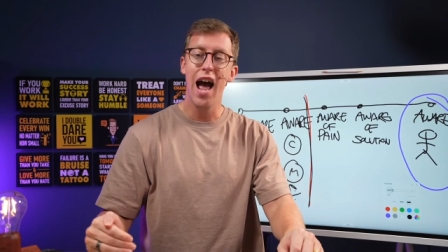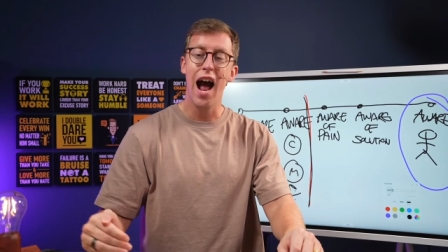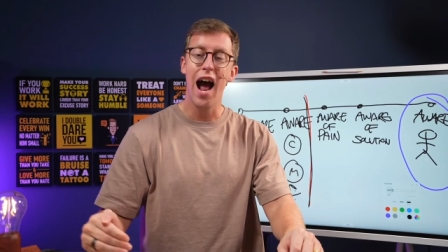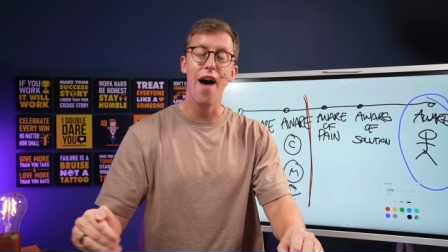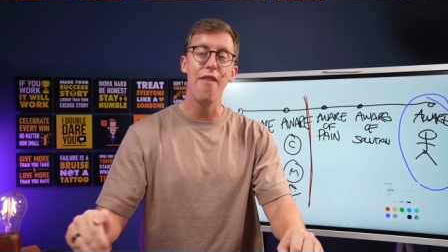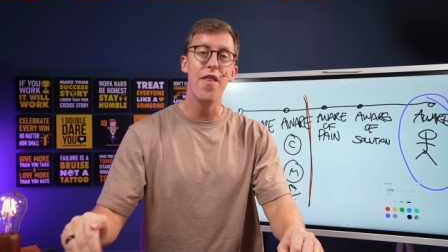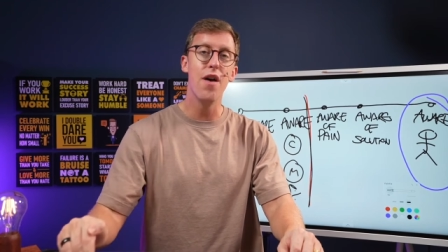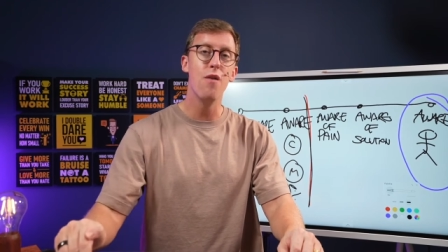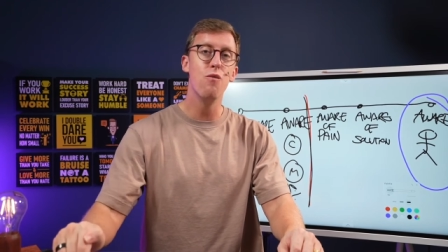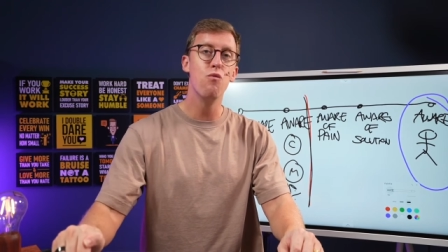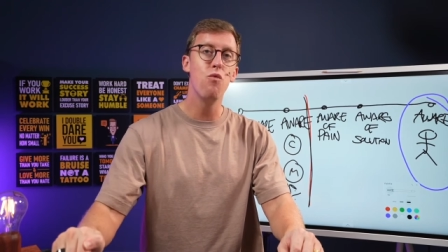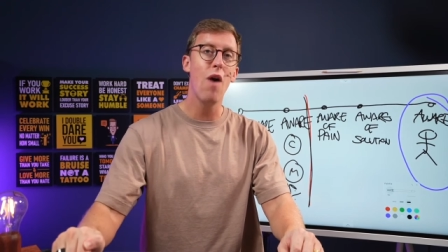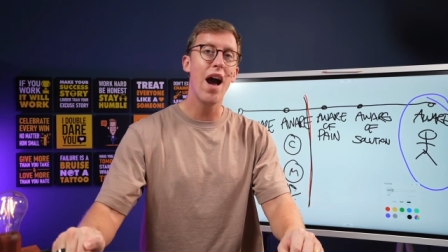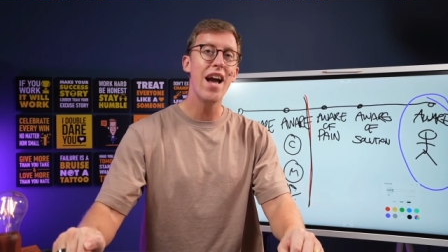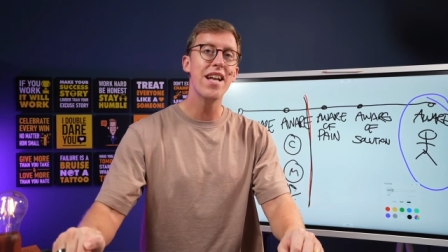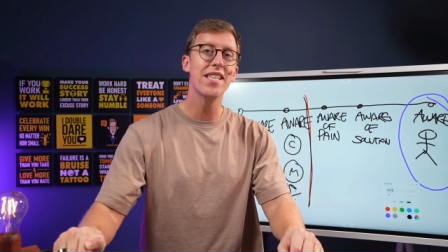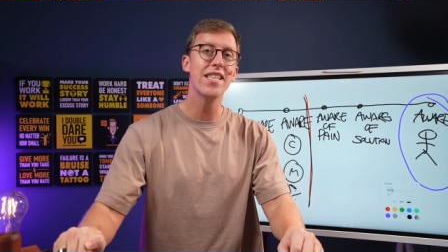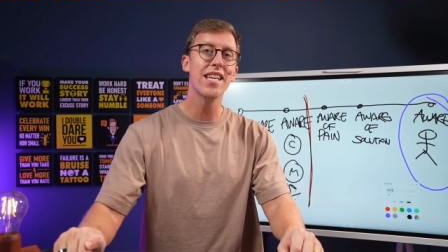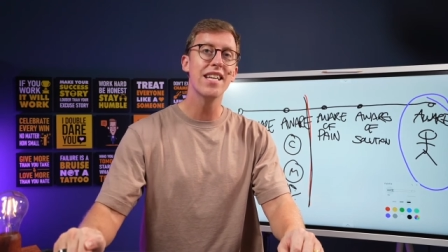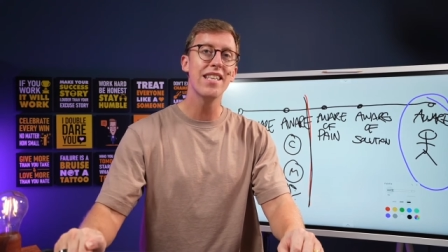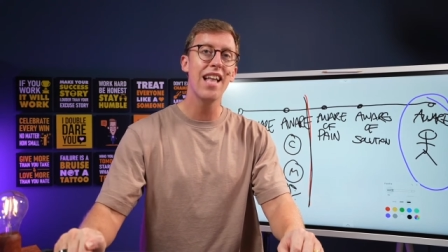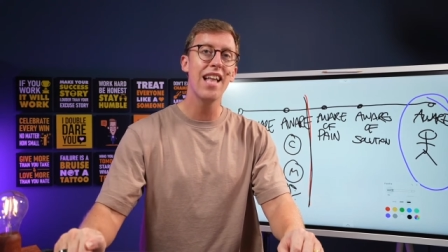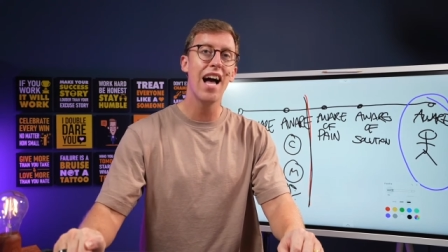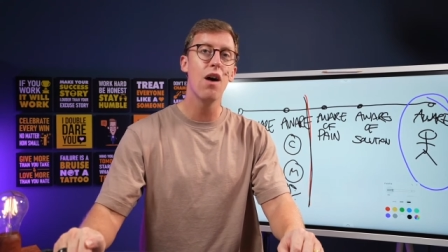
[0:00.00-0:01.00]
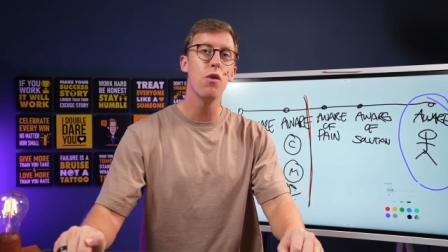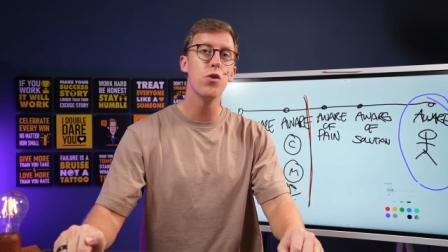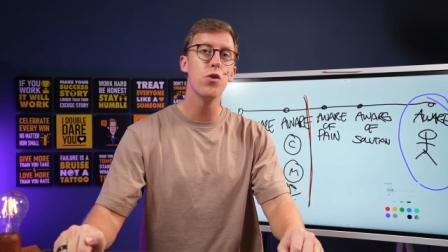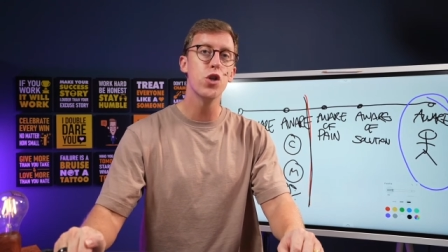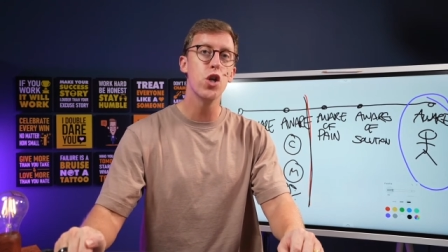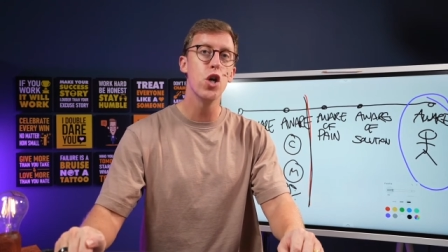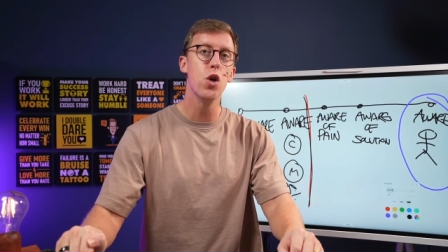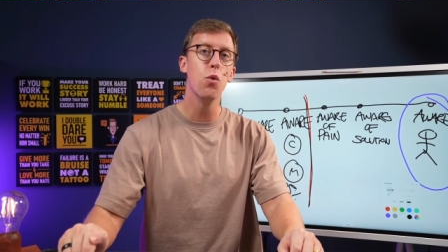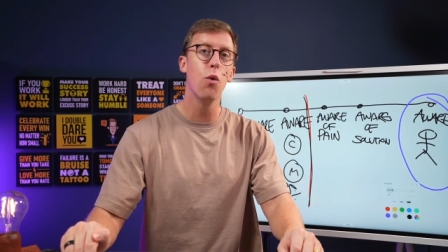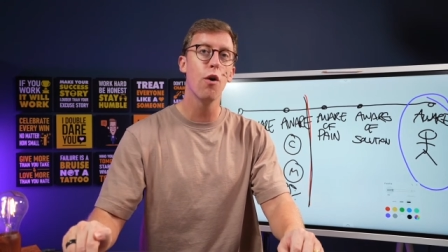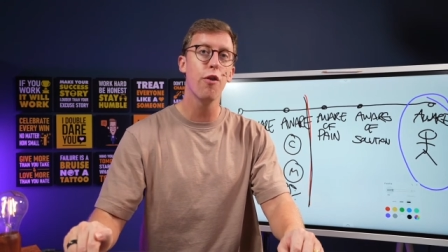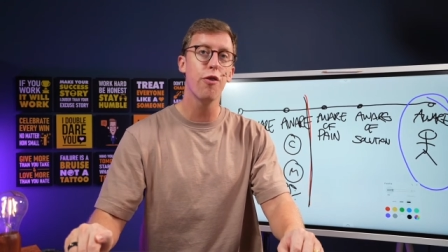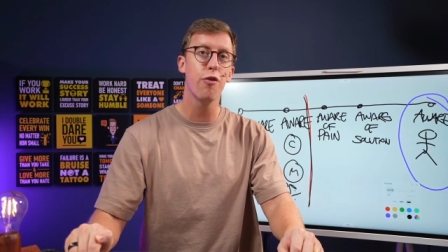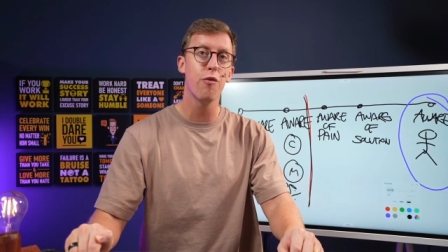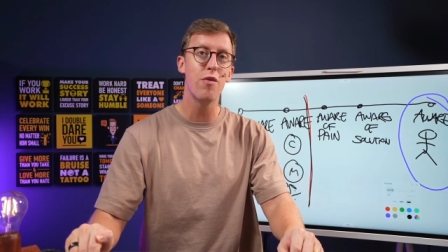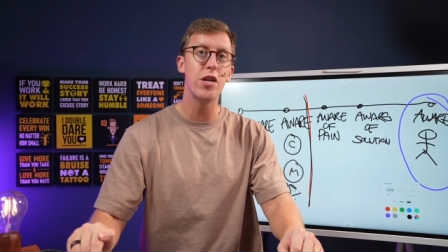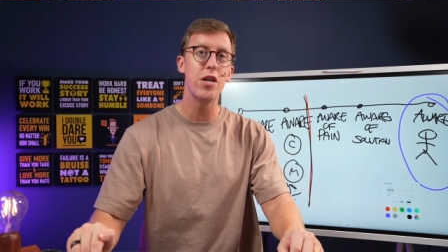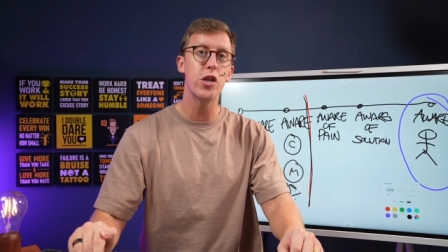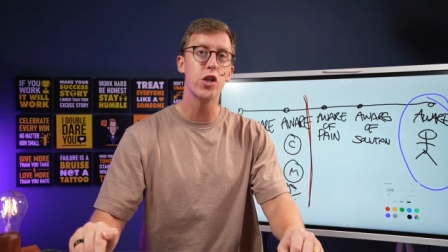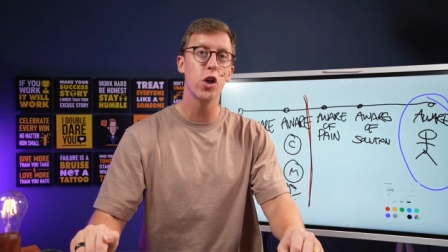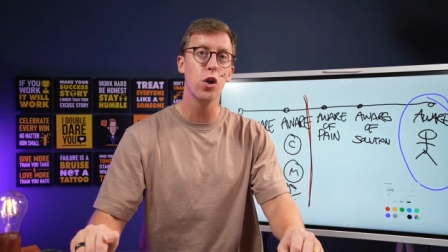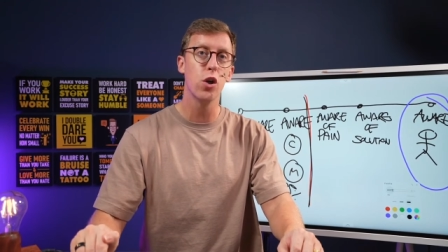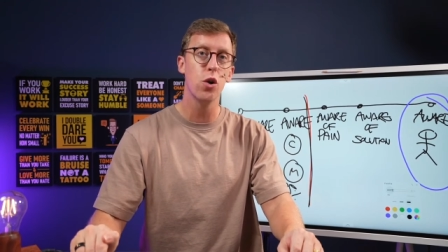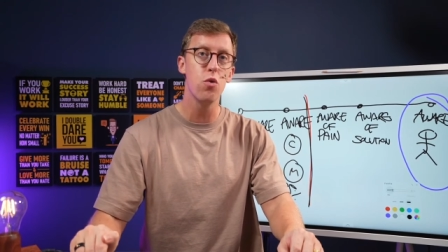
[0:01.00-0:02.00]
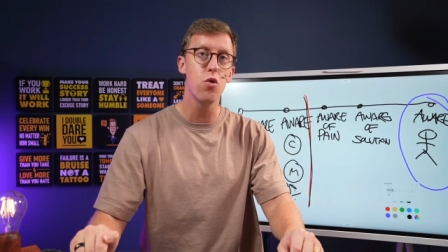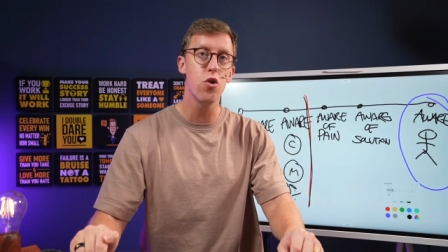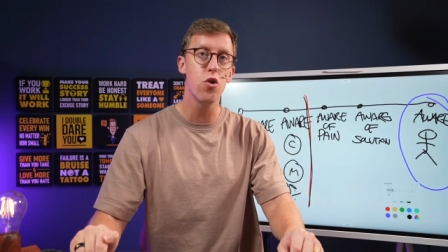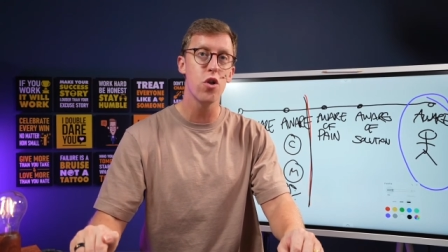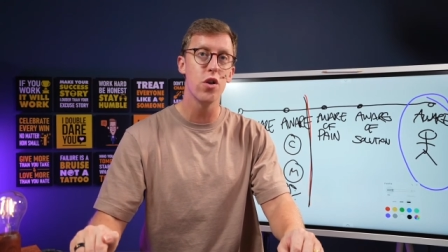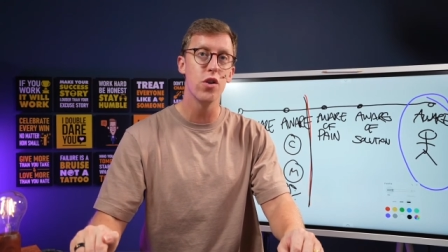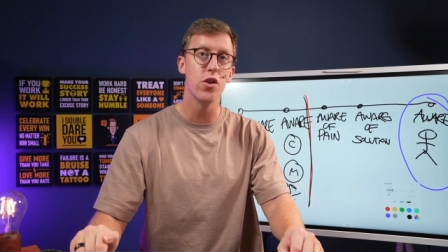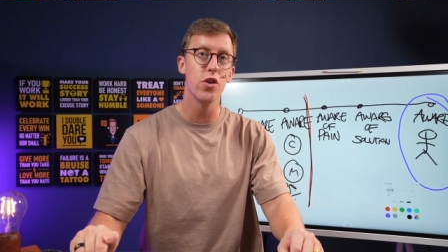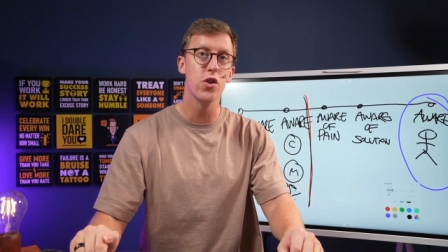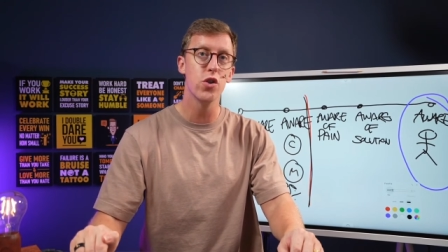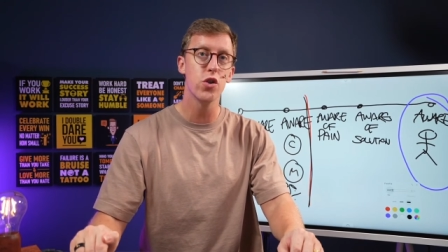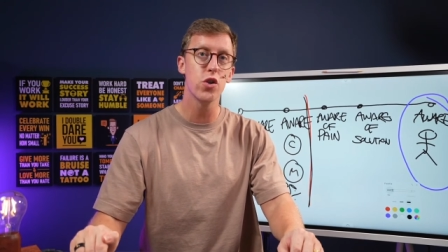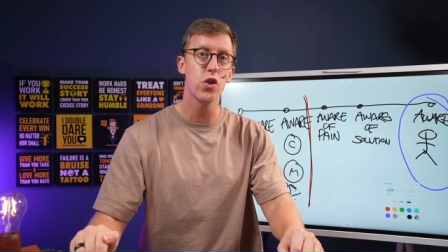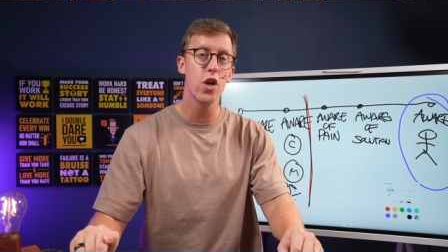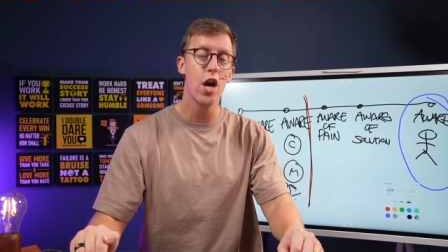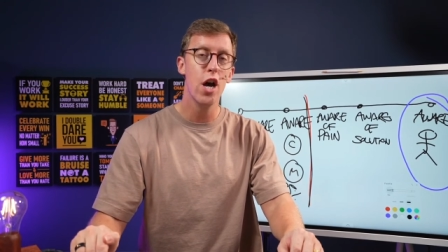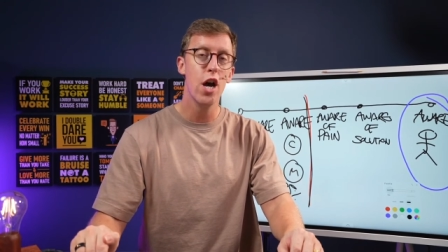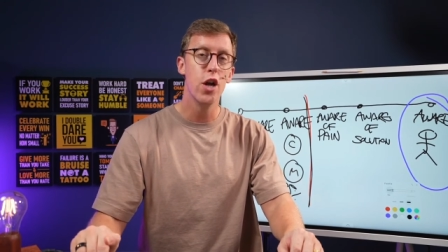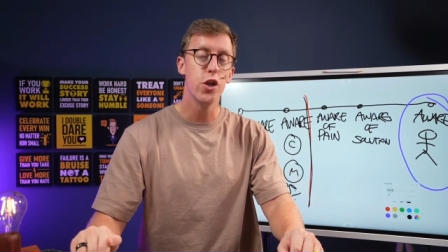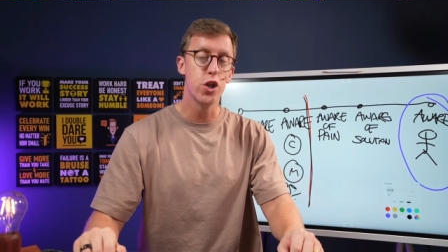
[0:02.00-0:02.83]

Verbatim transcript: and then writing down two or three solutions